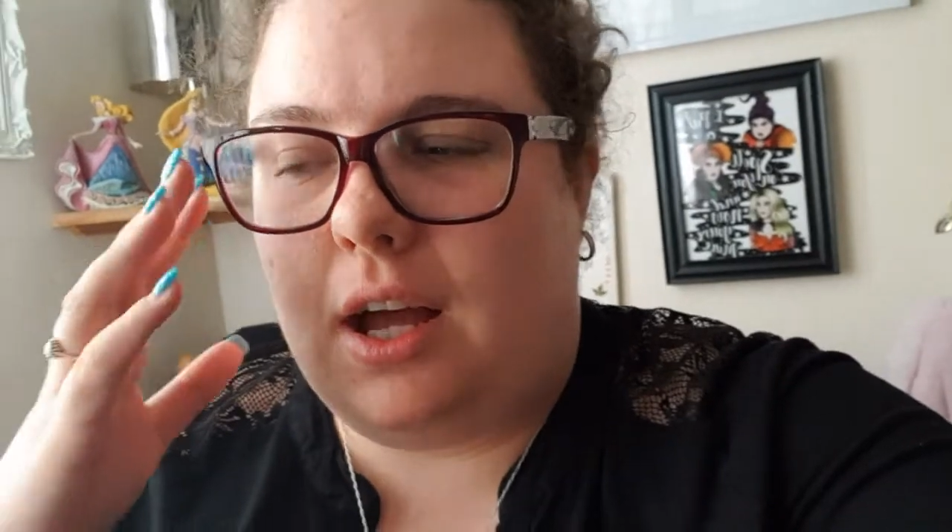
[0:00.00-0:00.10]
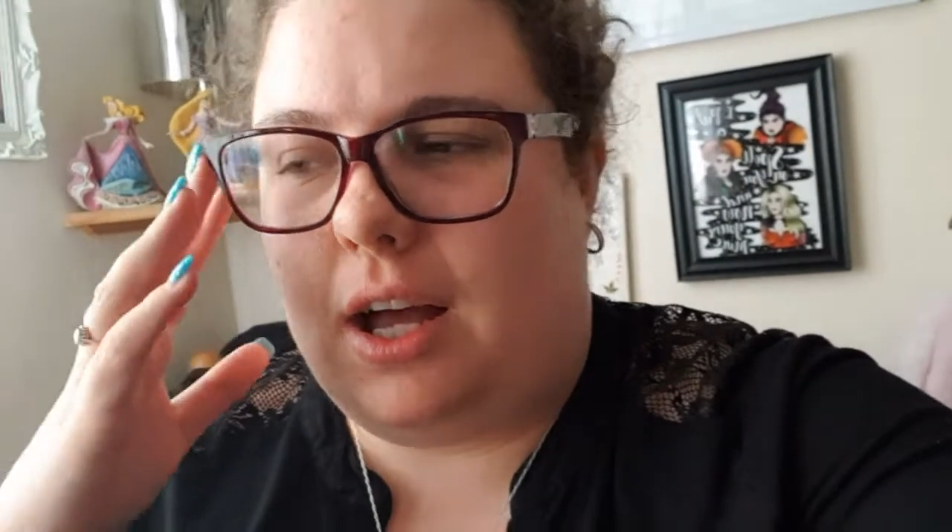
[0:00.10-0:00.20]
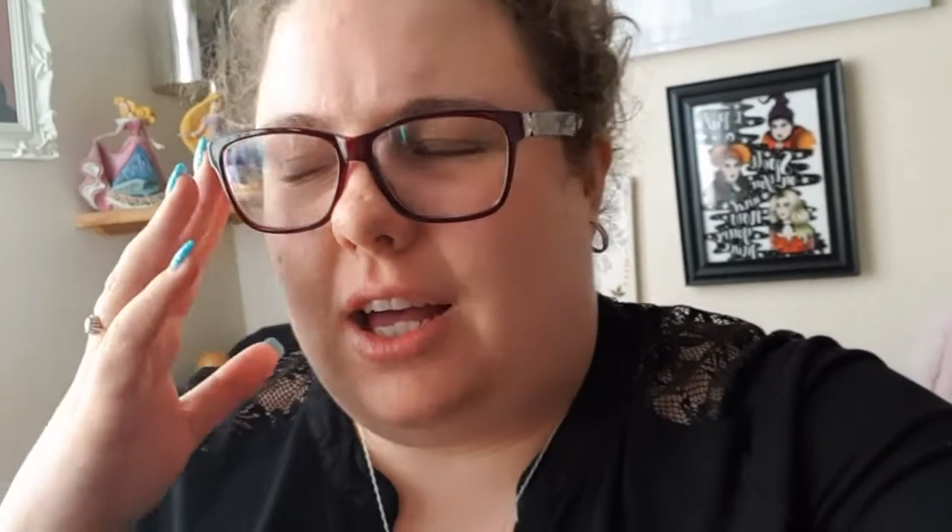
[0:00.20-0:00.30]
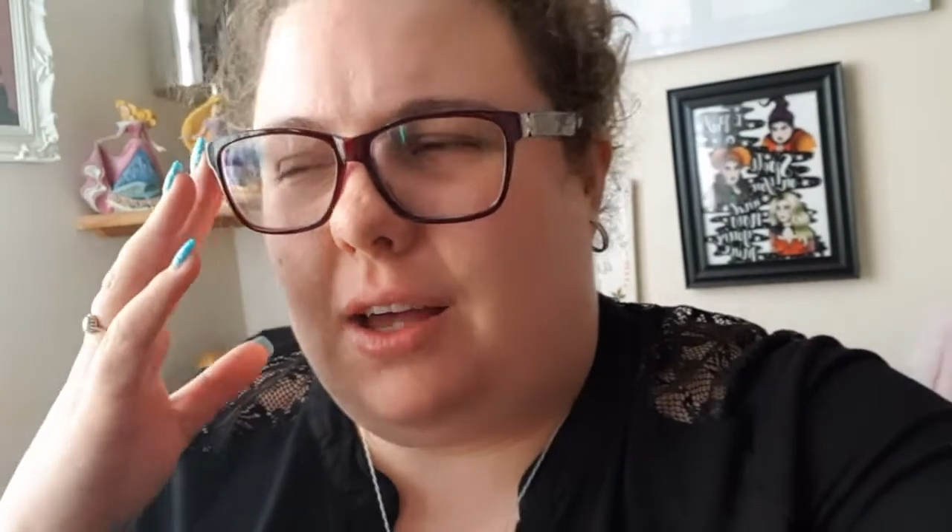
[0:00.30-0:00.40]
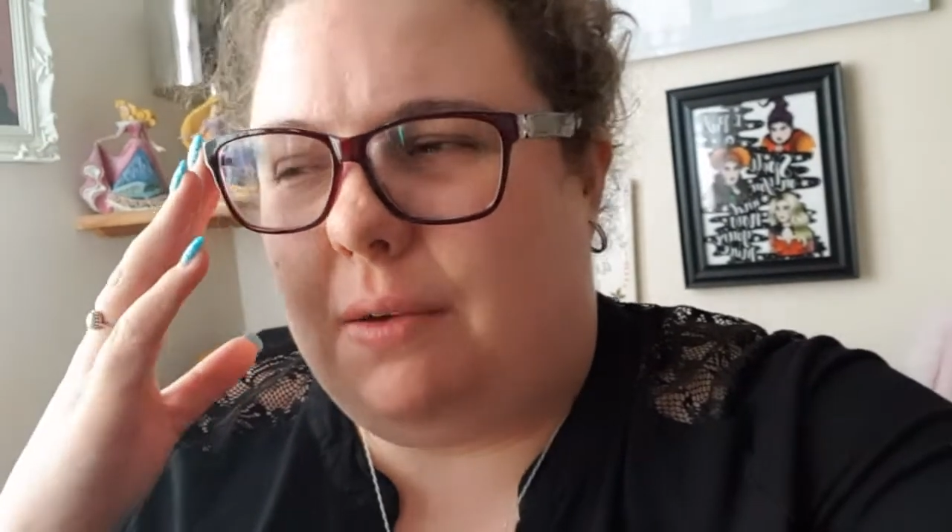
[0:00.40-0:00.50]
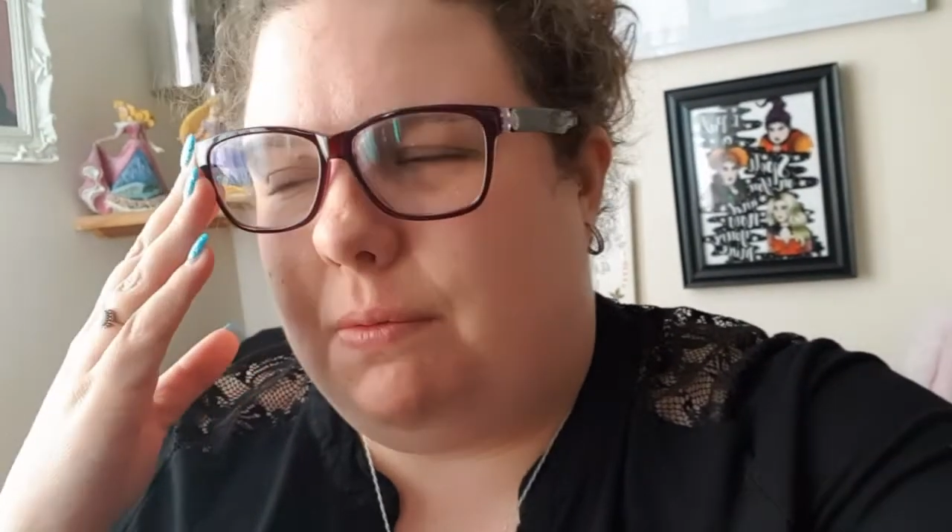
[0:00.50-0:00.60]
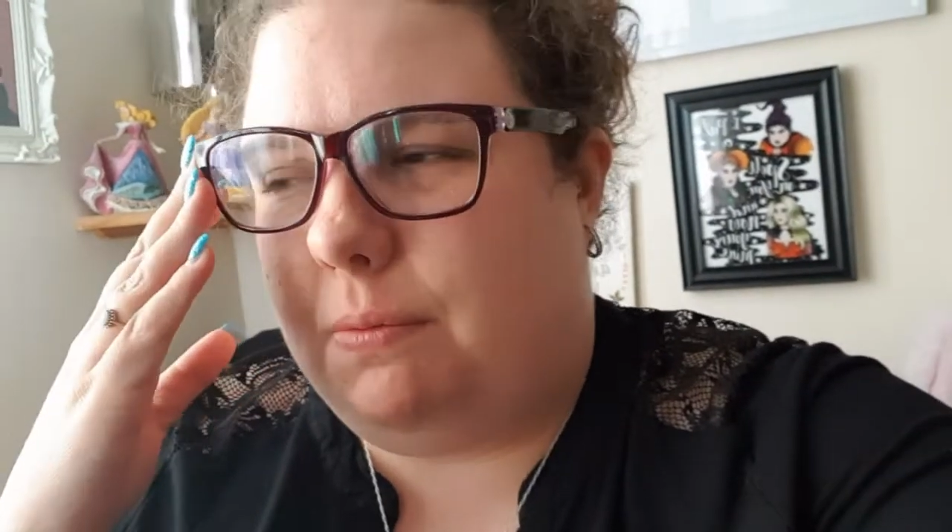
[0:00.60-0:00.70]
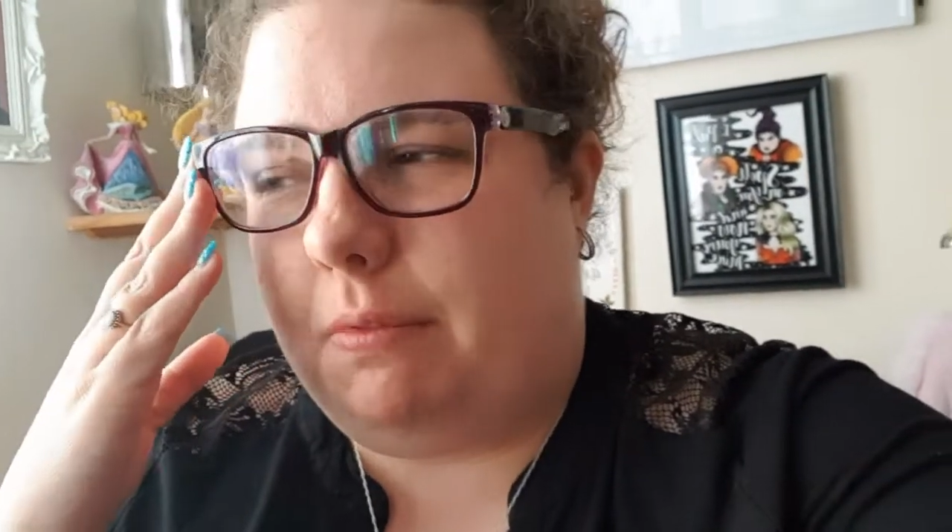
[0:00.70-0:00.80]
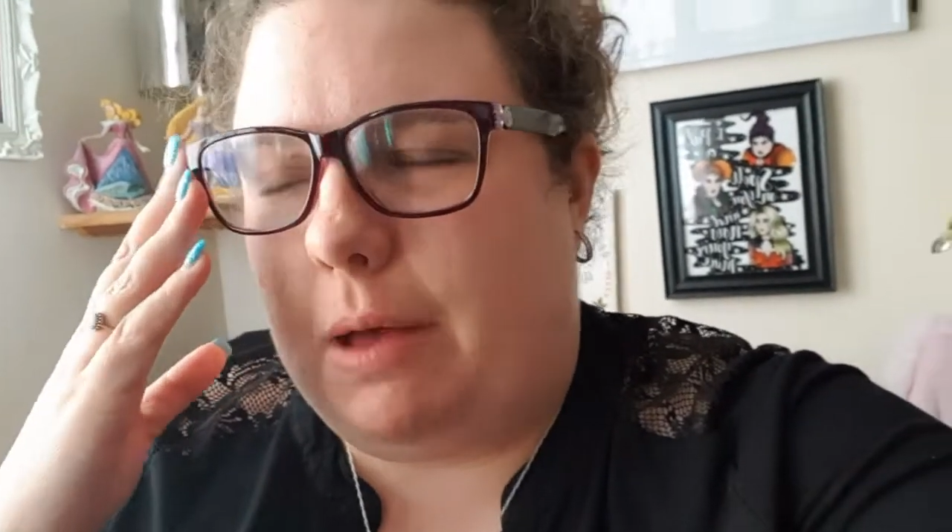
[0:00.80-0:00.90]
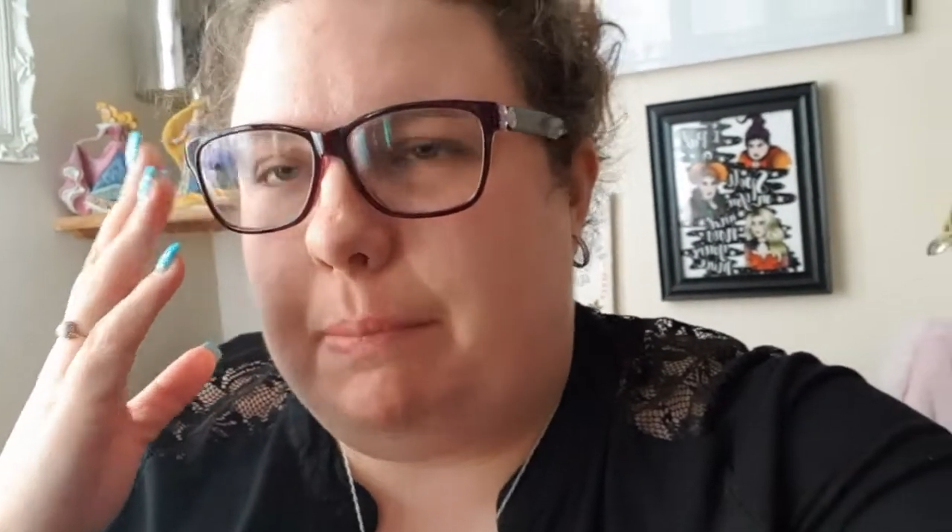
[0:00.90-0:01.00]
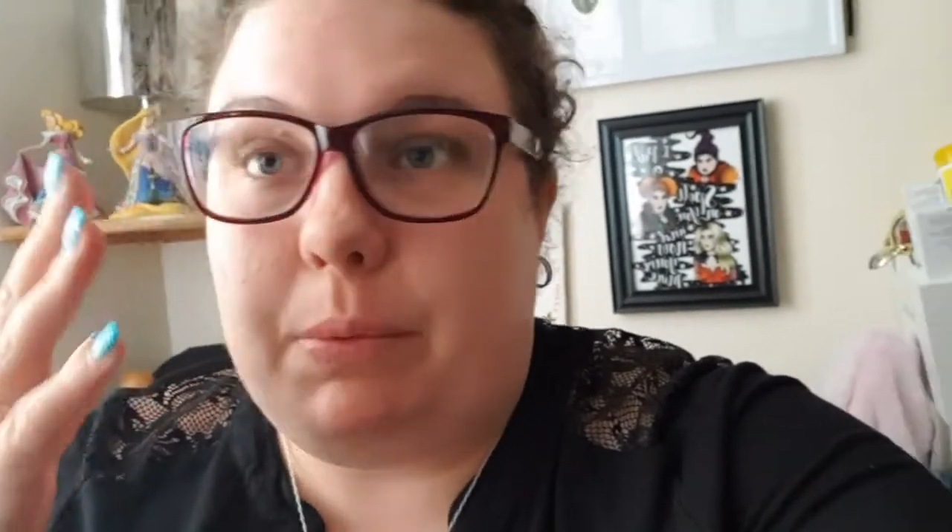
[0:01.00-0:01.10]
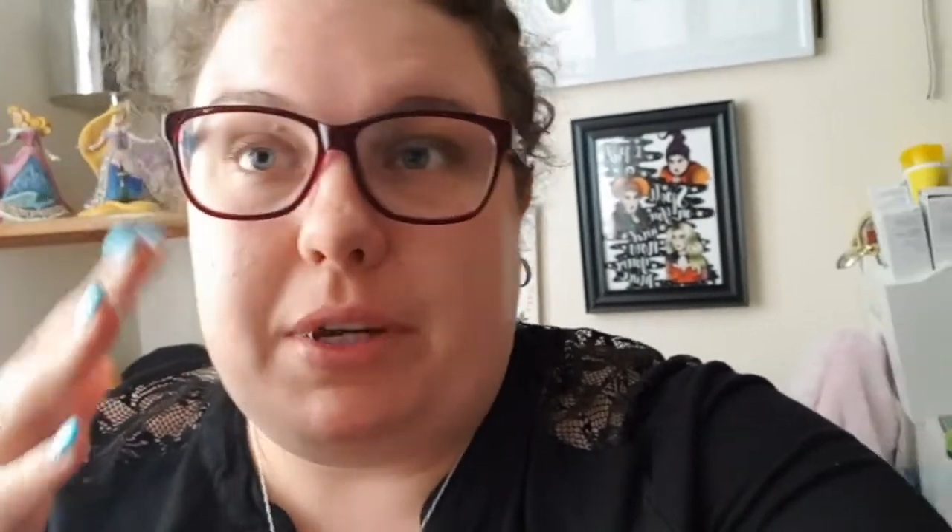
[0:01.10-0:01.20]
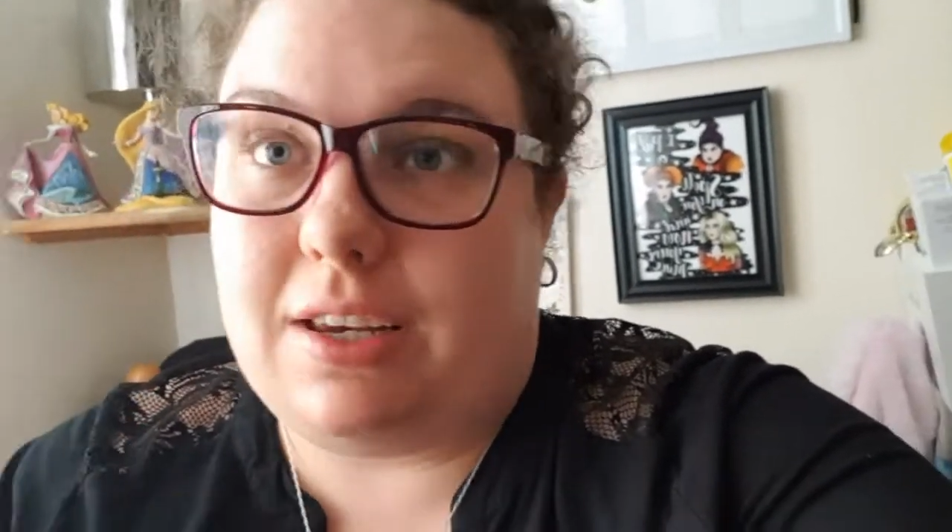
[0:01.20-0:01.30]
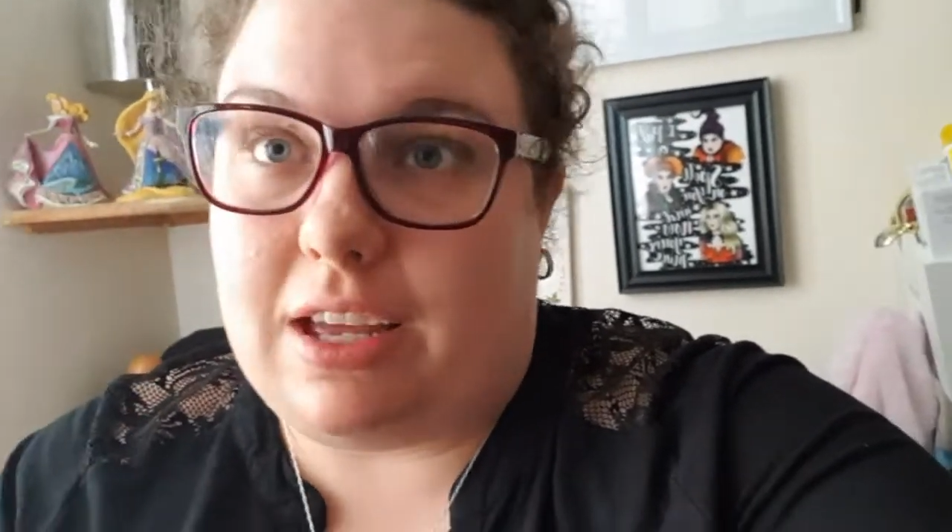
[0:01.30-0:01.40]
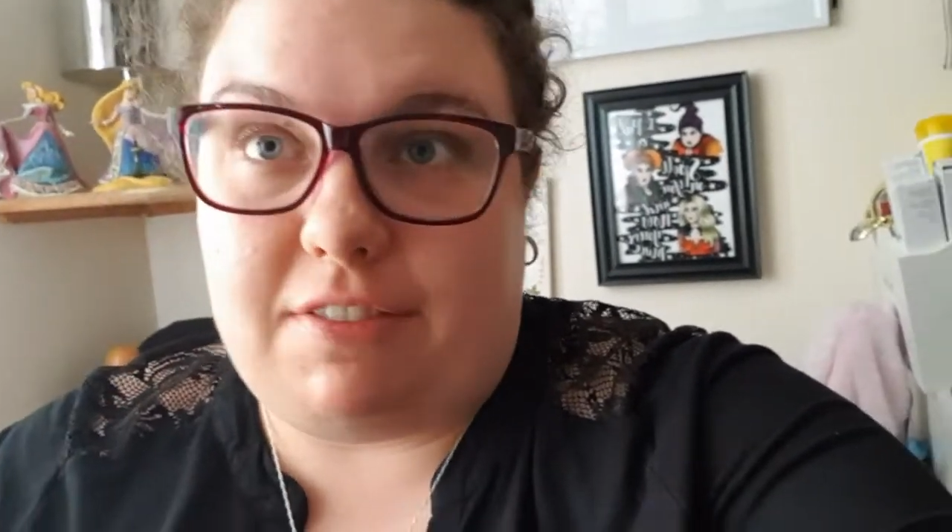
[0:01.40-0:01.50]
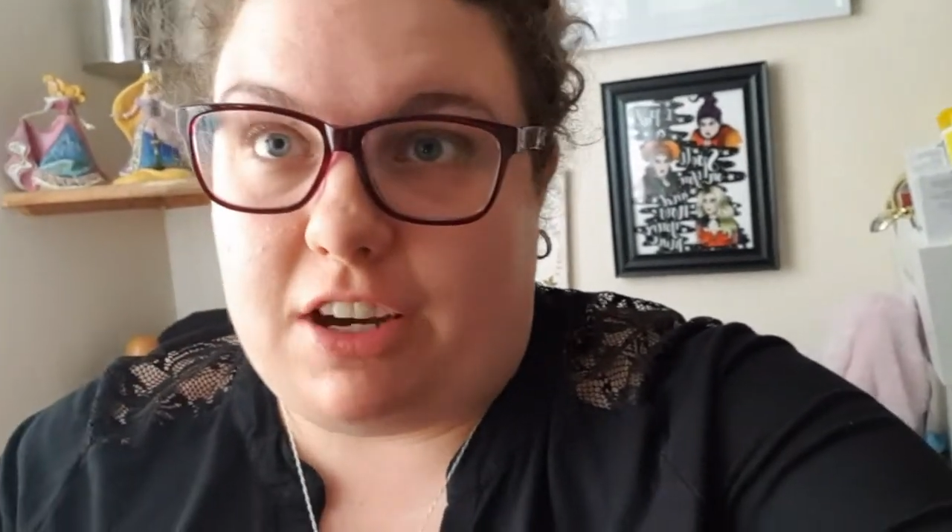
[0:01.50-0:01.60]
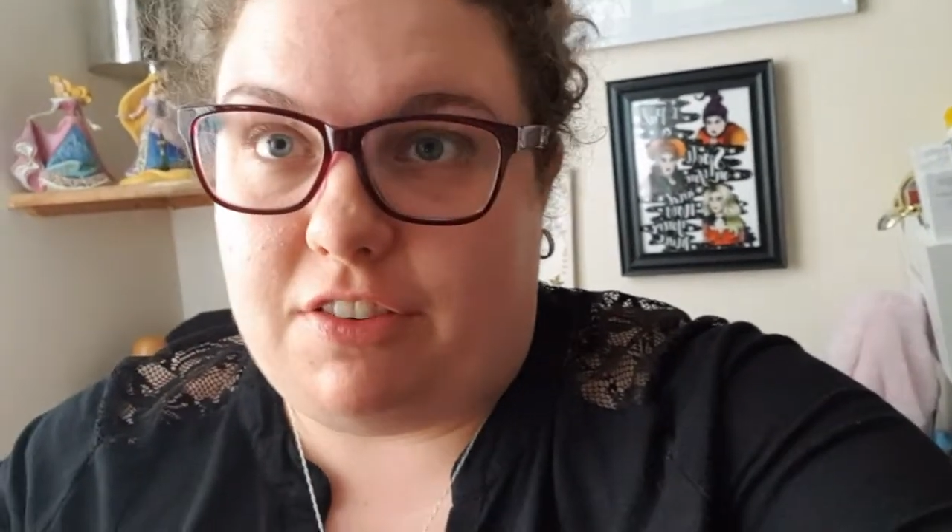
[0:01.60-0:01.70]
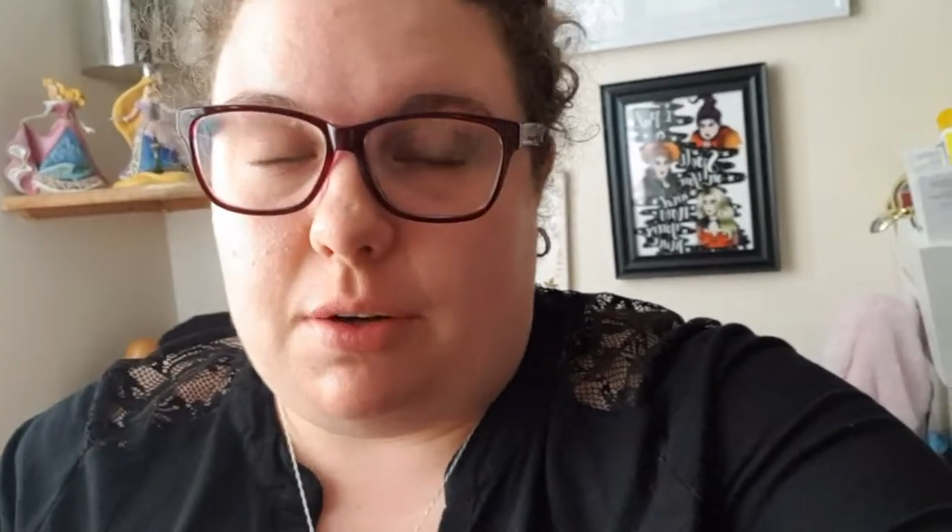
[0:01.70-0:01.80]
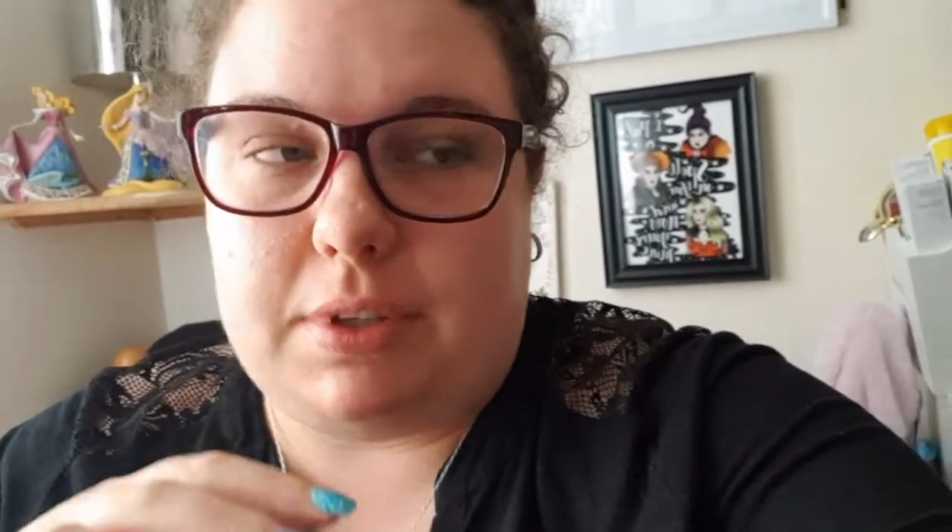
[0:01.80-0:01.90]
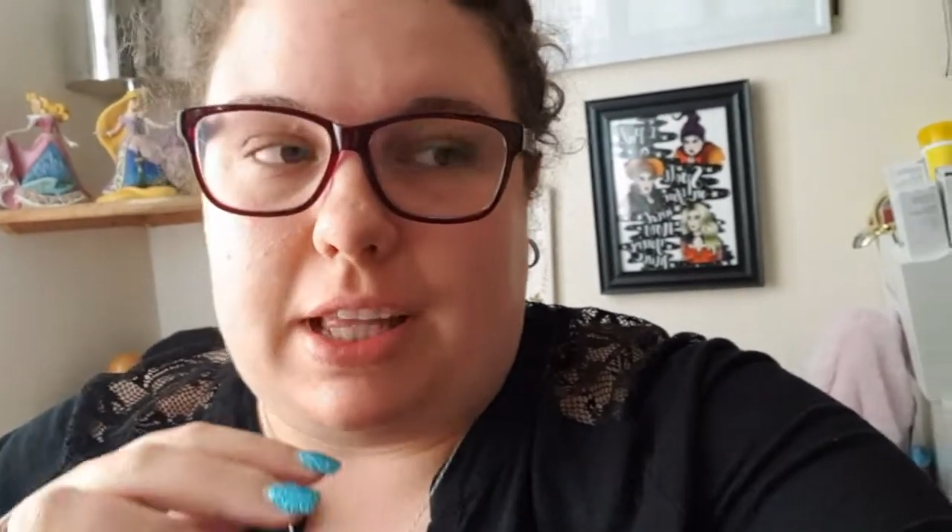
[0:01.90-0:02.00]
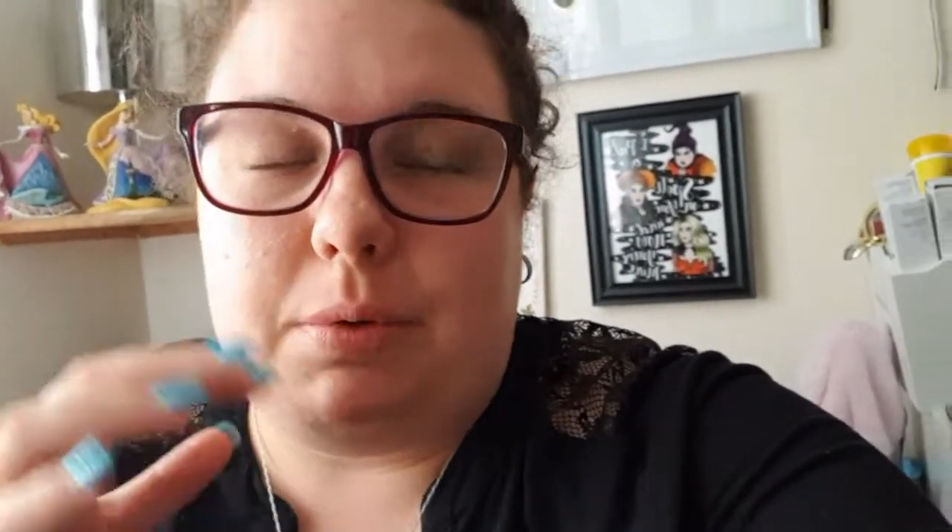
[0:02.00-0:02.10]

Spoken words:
but we didn't get very far with that.